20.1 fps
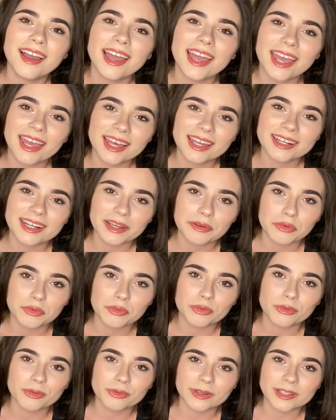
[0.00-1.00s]
And I have a
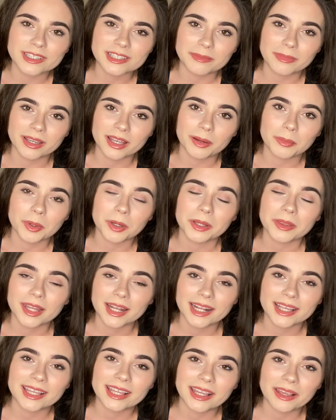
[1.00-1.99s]
full face of makeup on that
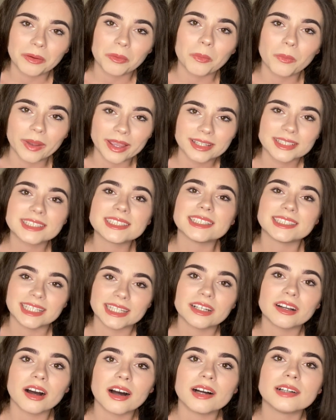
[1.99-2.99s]
I can't wait to
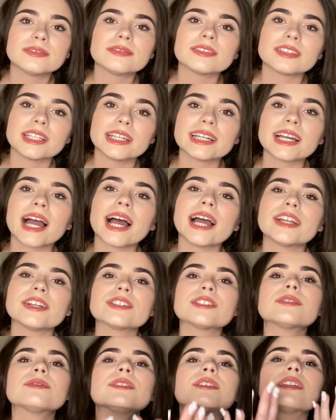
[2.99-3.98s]
take off. Like, I
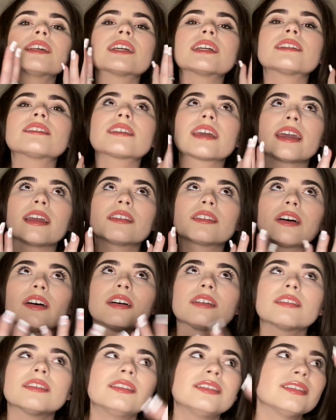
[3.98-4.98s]
just feel like it's caked
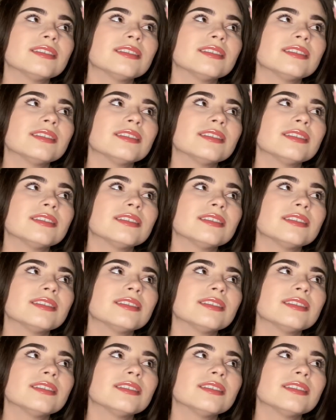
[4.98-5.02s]
on.